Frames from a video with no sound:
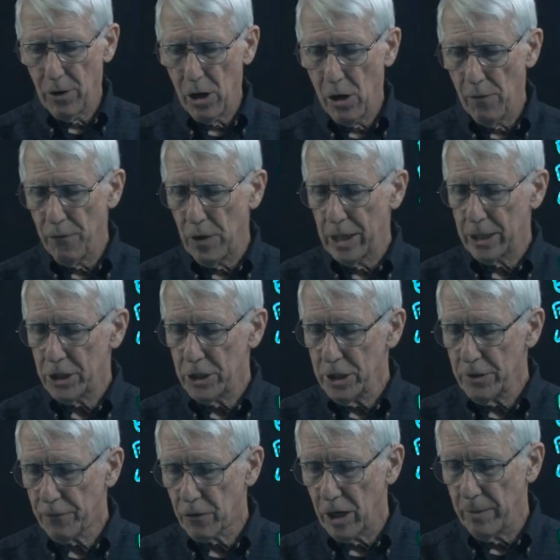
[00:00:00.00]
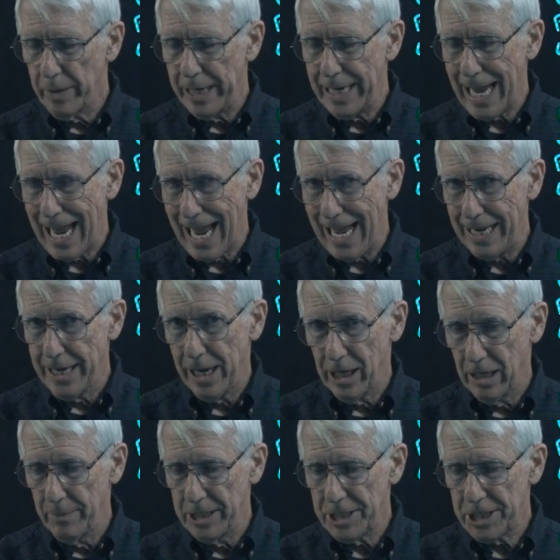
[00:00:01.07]
of all functions from an
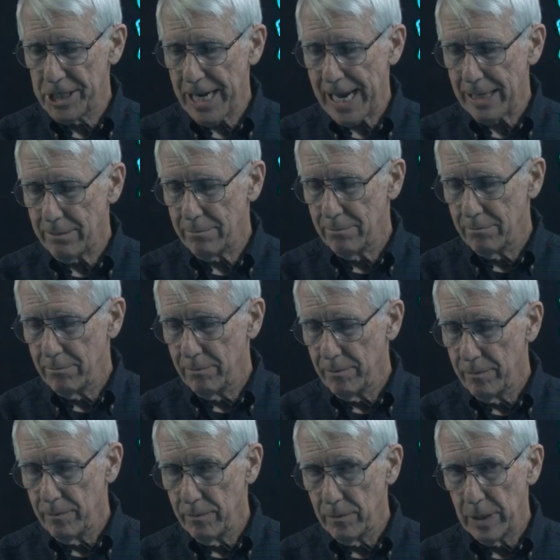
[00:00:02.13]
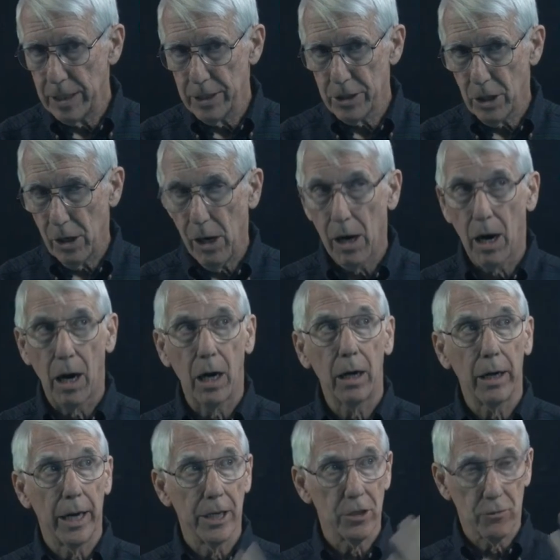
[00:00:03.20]
n-element set into
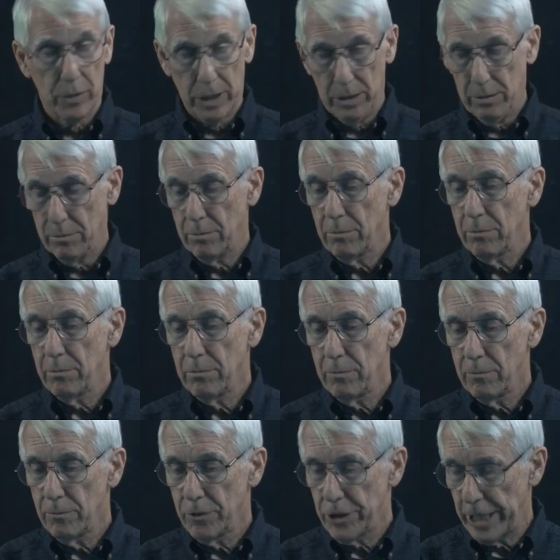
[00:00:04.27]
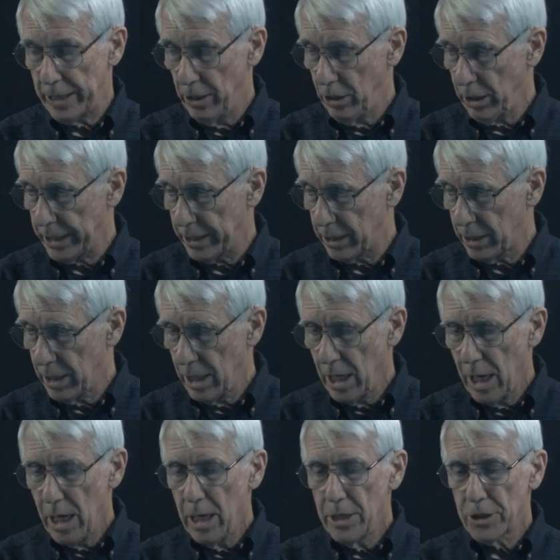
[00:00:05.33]
R, as we said earlier.
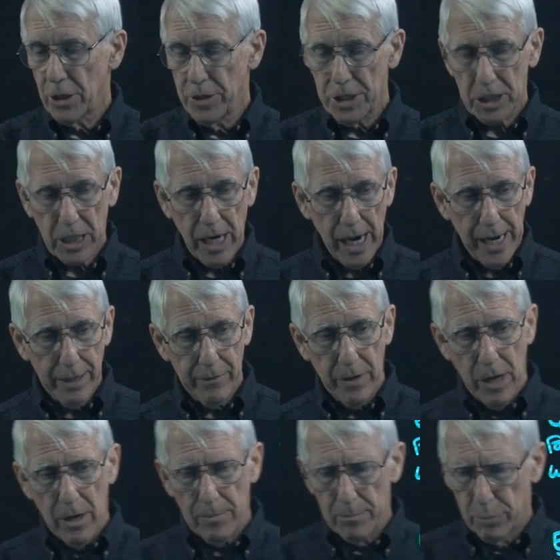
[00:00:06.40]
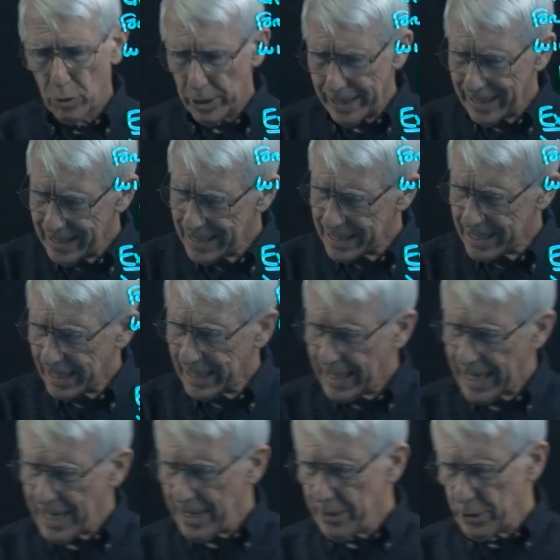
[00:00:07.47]
So this kind of brings
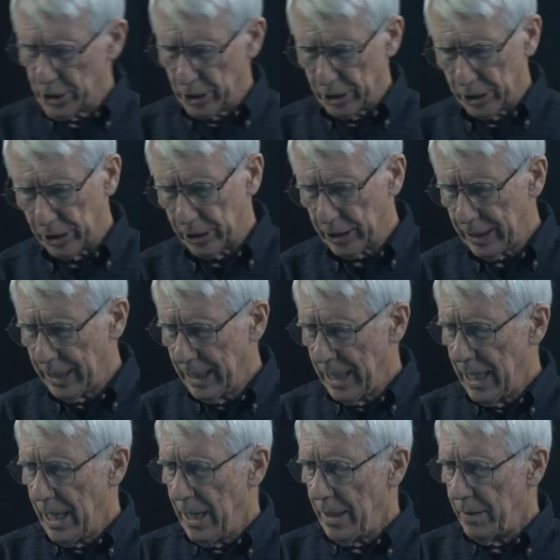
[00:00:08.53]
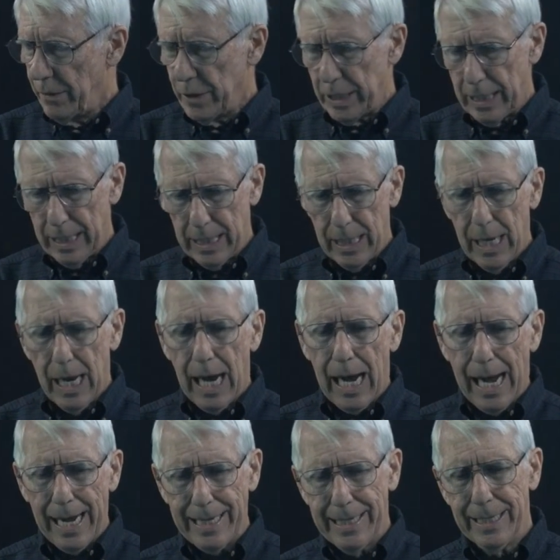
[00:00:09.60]
together the
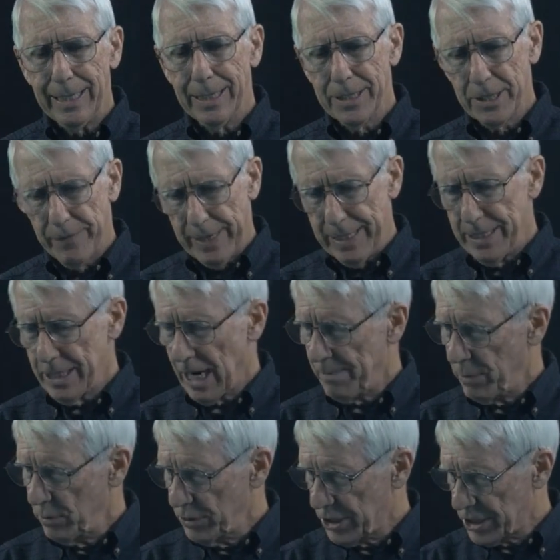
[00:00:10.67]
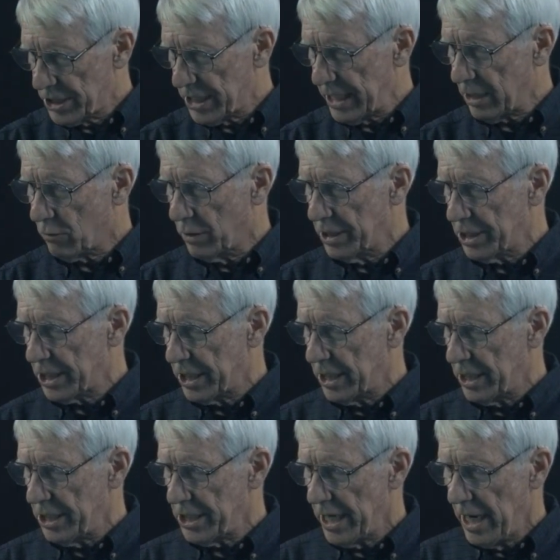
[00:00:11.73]
ideas of n-tuples,
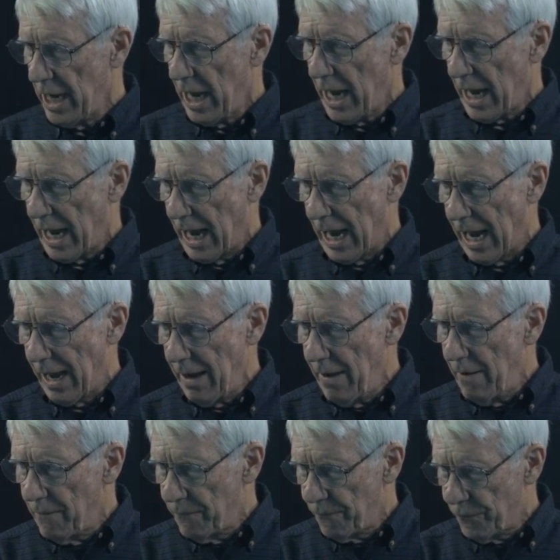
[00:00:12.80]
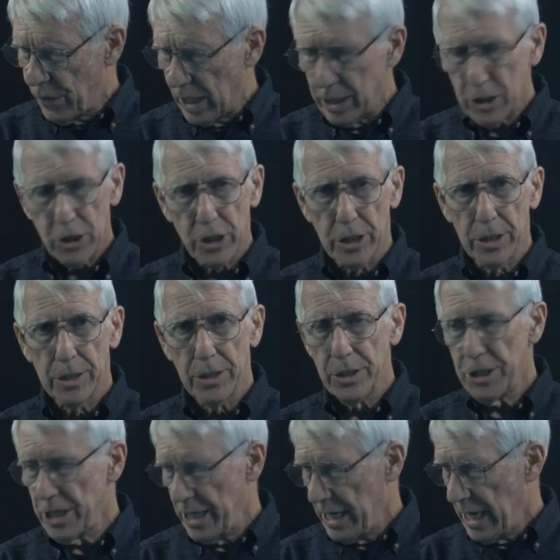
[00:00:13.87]
sequences, uh,
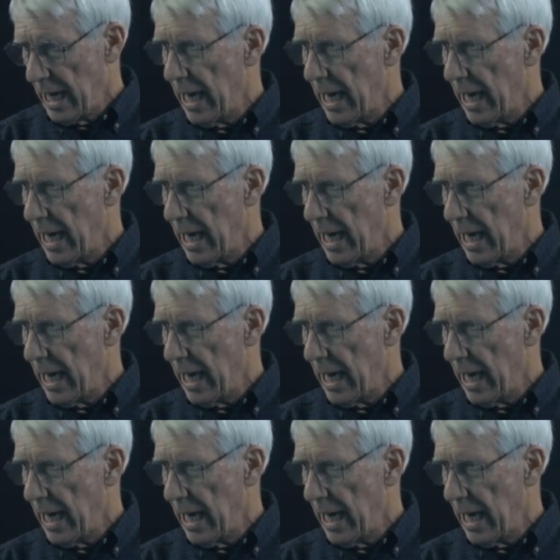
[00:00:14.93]
functions,